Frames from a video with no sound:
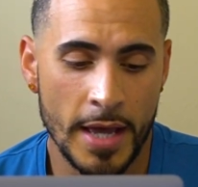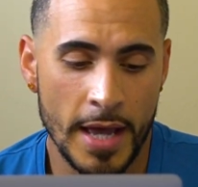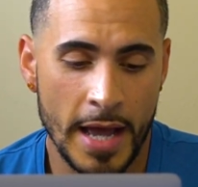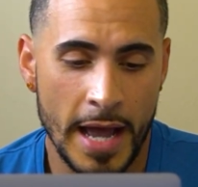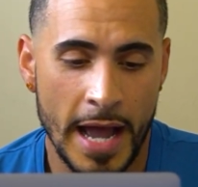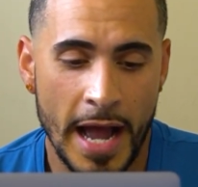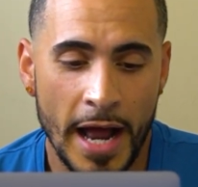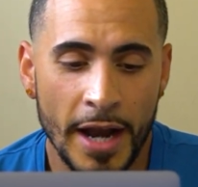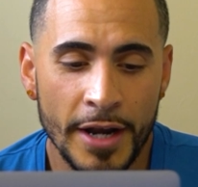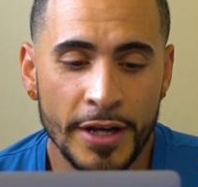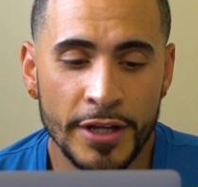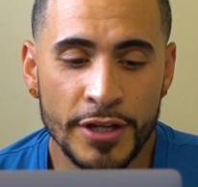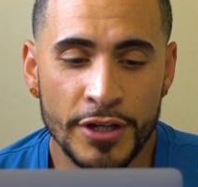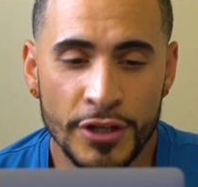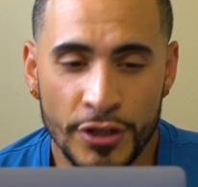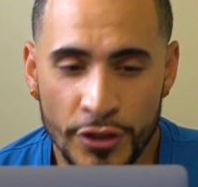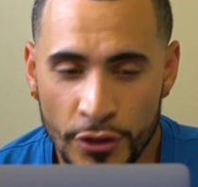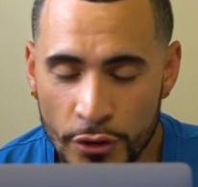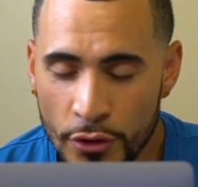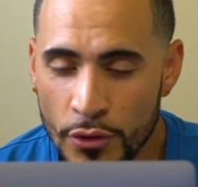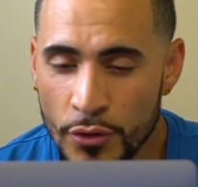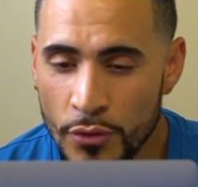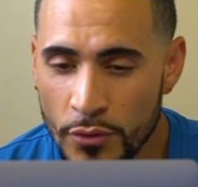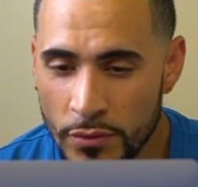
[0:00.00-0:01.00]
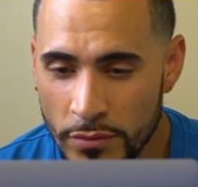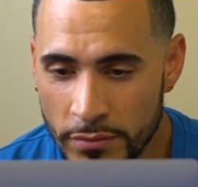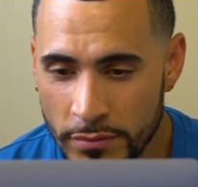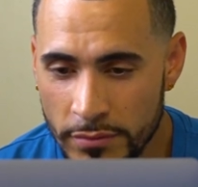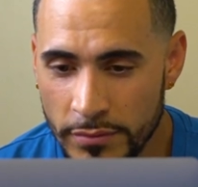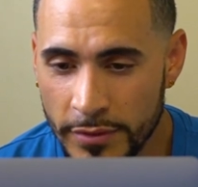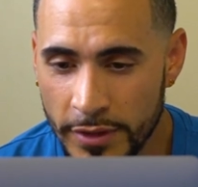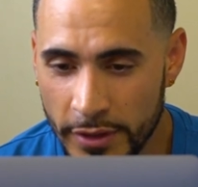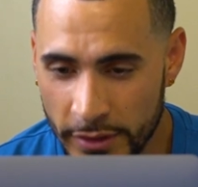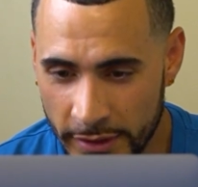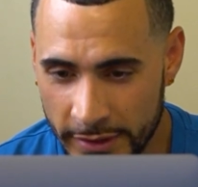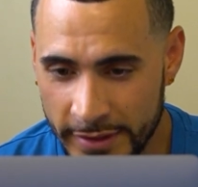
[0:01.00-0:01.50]
How do you
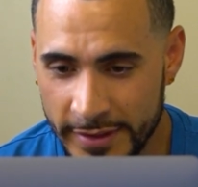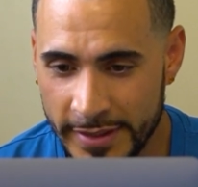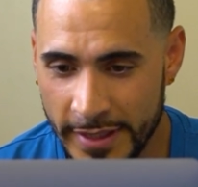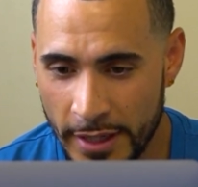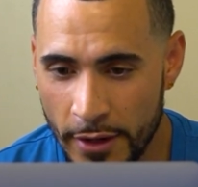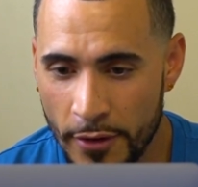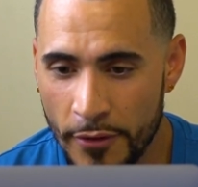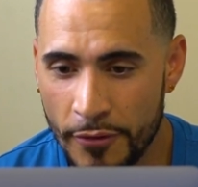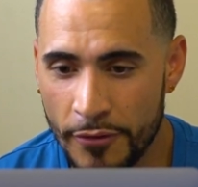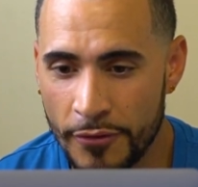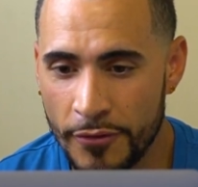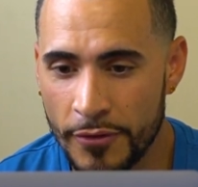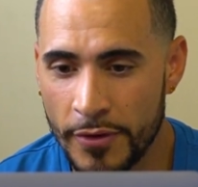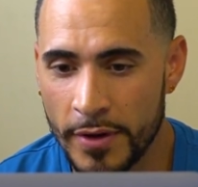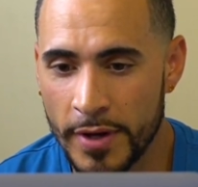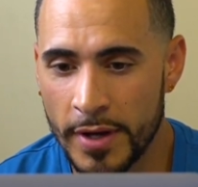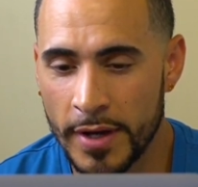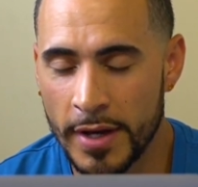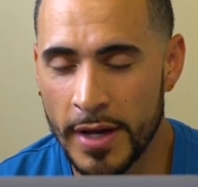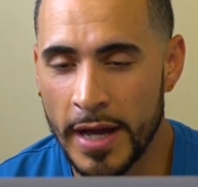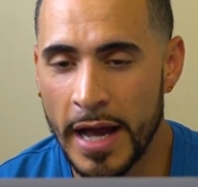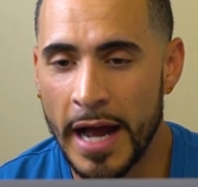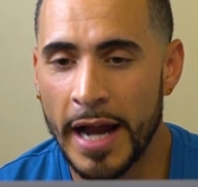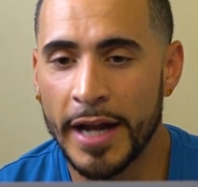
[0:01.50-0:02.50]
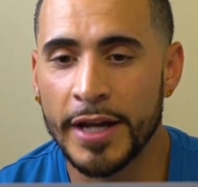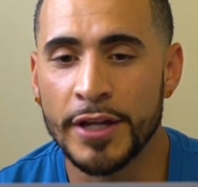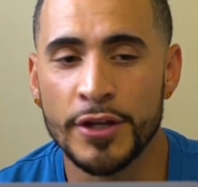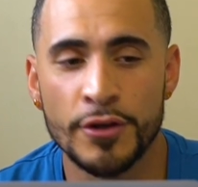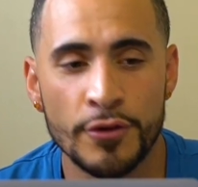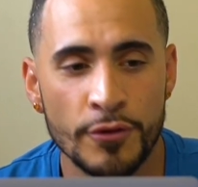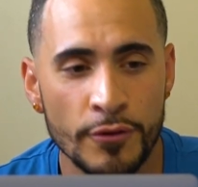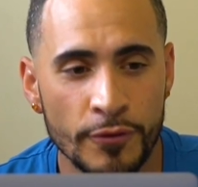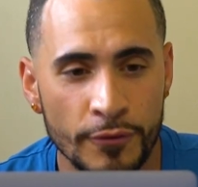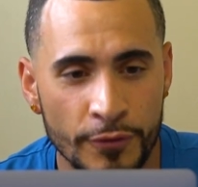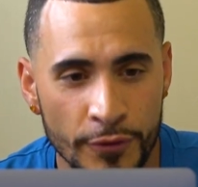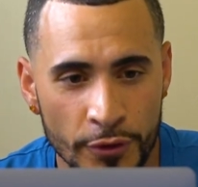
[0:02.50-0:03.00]
yourself, how do
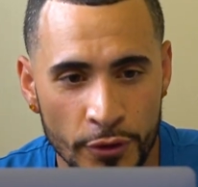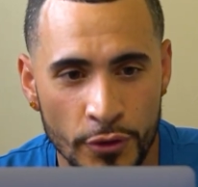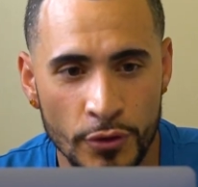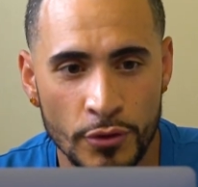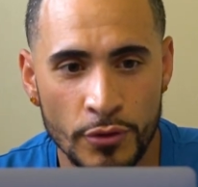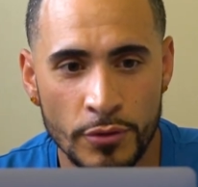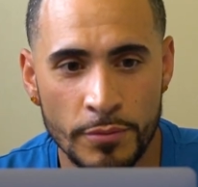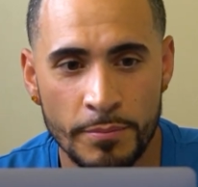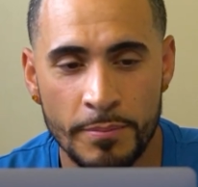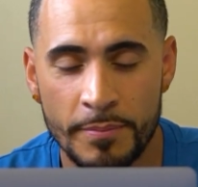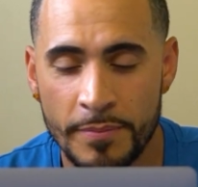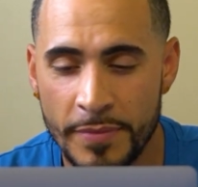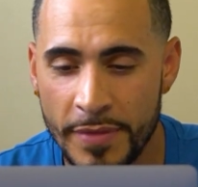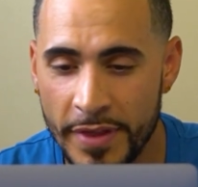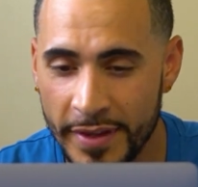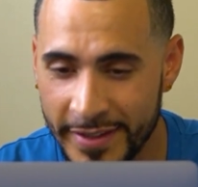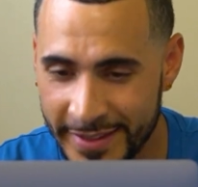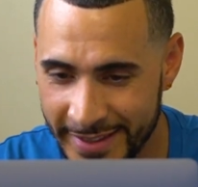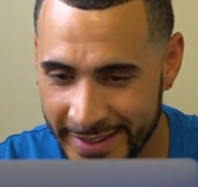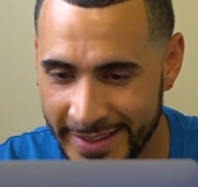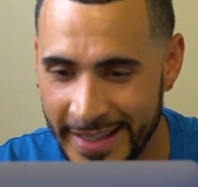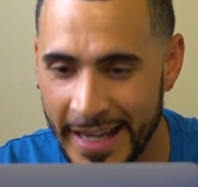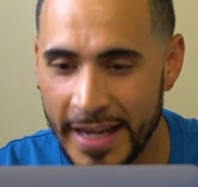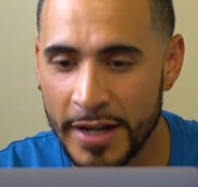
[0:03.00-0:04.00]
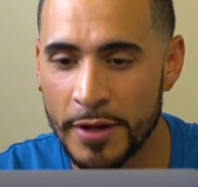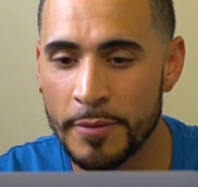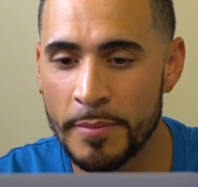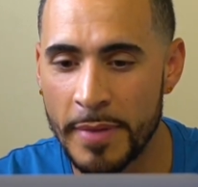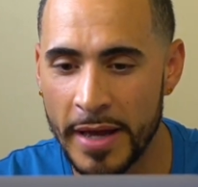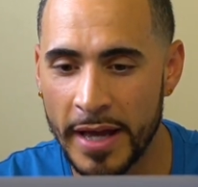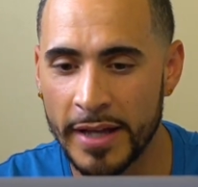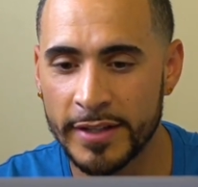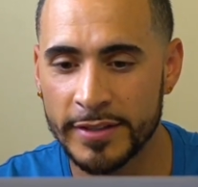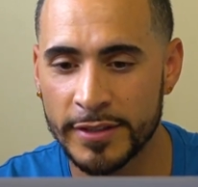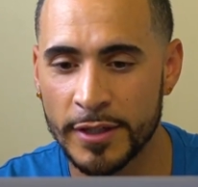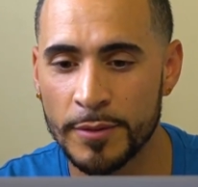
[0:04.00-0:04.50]
you view the state of
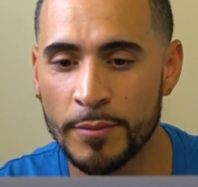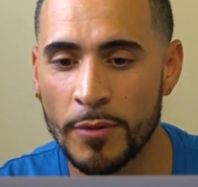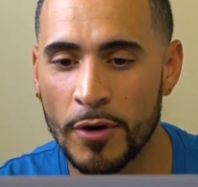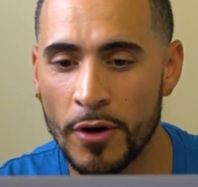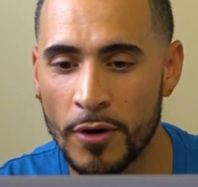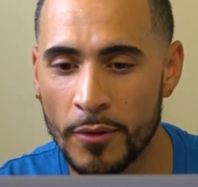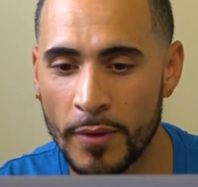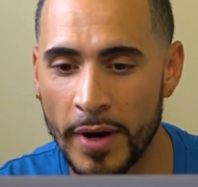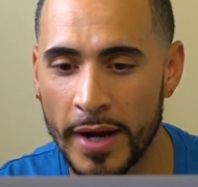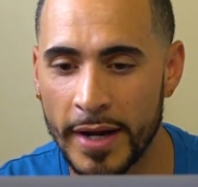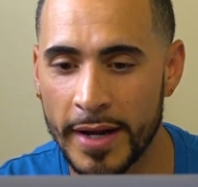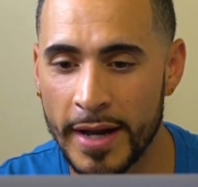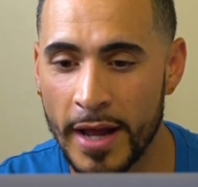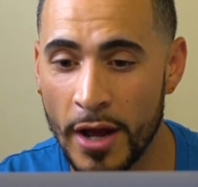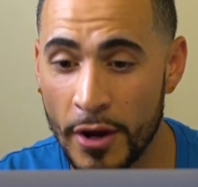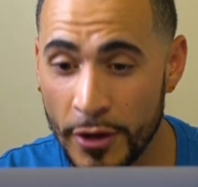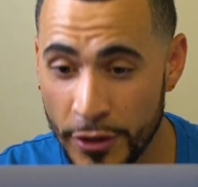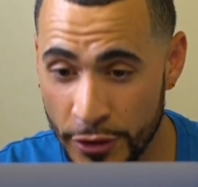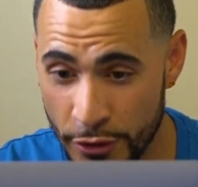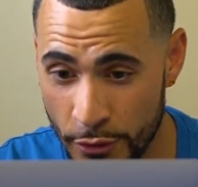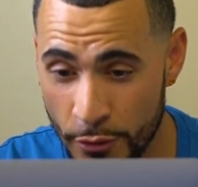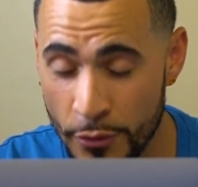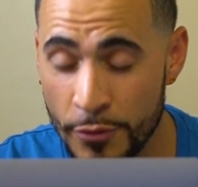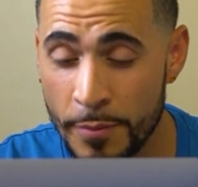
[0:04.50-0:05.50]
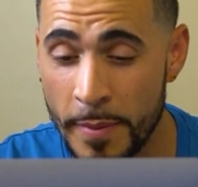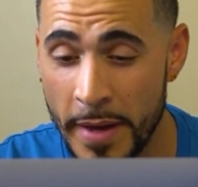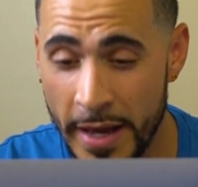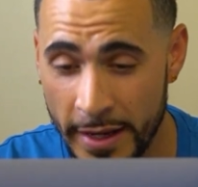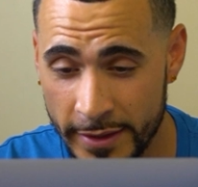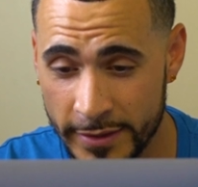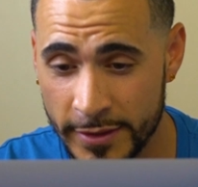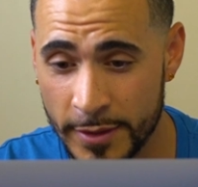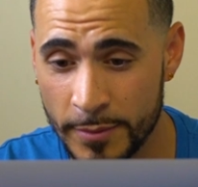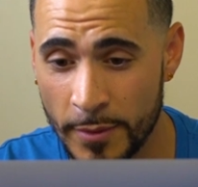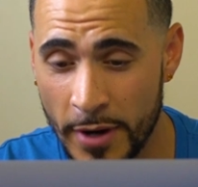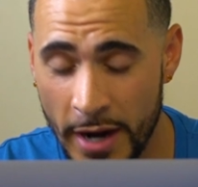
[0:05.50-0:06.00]
basketball right now, youth
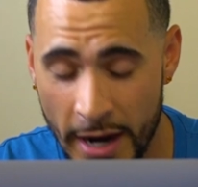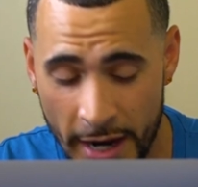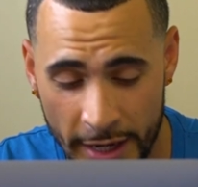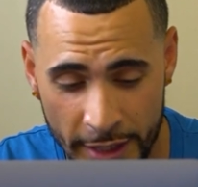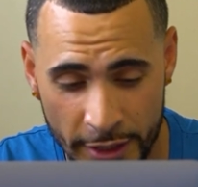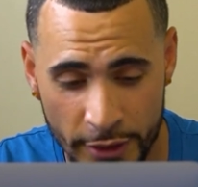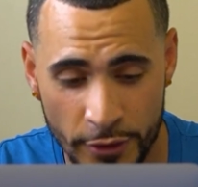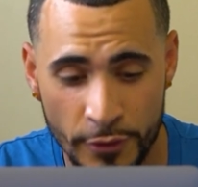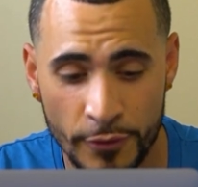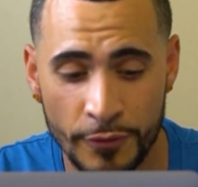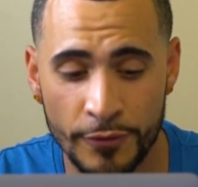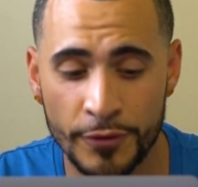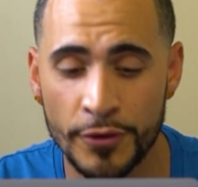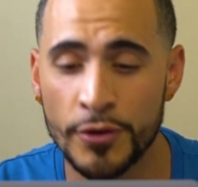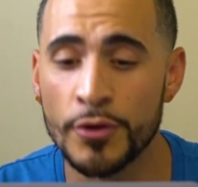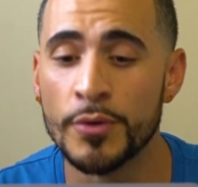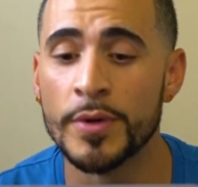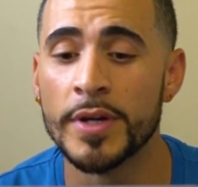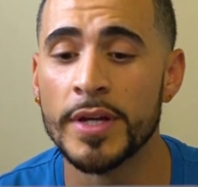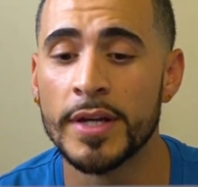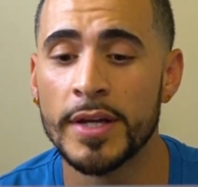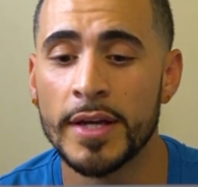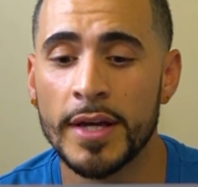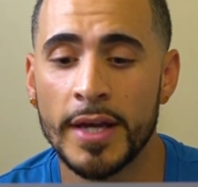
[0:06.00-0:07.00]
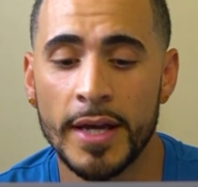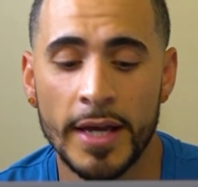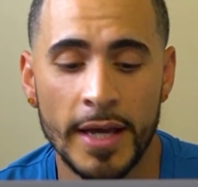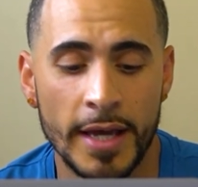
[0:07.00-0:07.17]
basketball? How do you view it?